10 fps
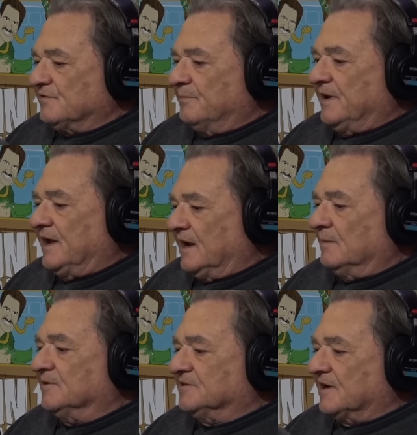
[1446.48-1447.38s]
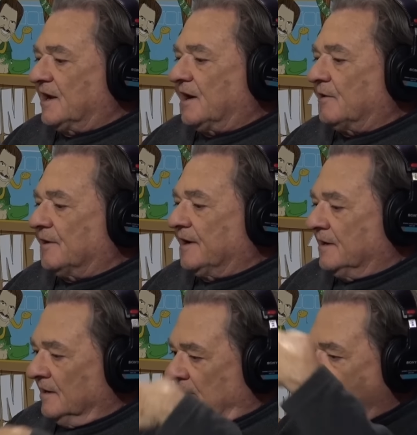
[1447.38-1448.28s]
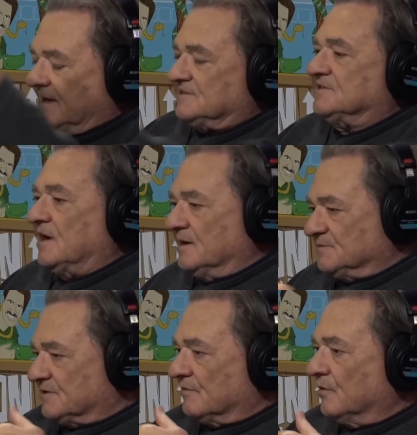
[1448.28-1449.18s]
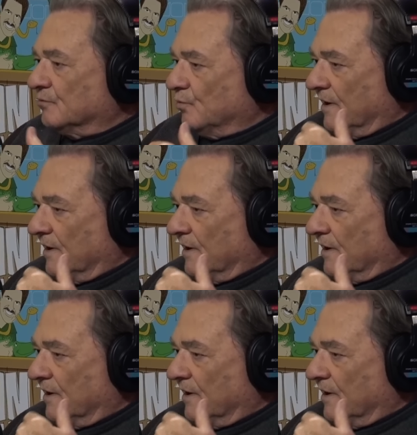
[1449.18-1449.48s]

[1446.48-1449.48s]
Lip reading: of being able to carry X times their own weight?